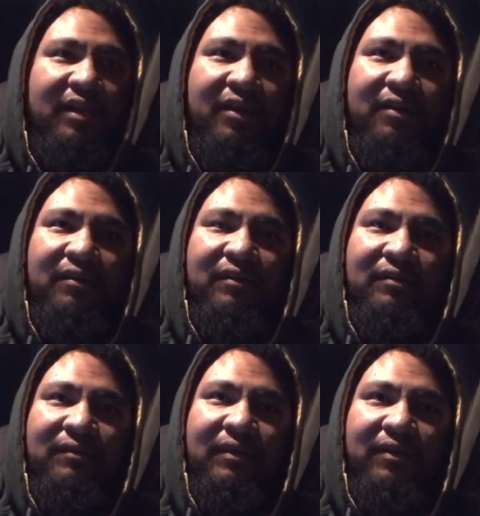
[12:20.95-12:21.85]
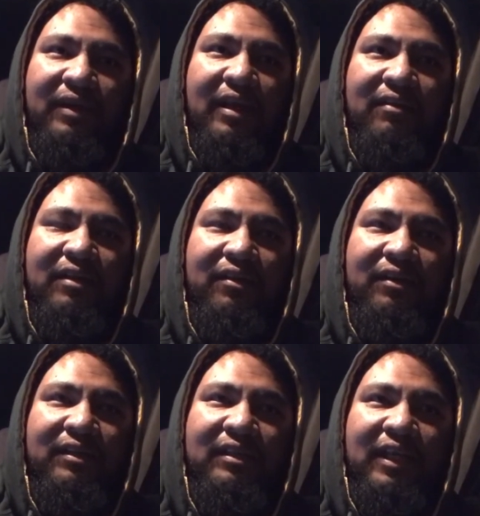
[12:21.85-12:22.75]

They're down here in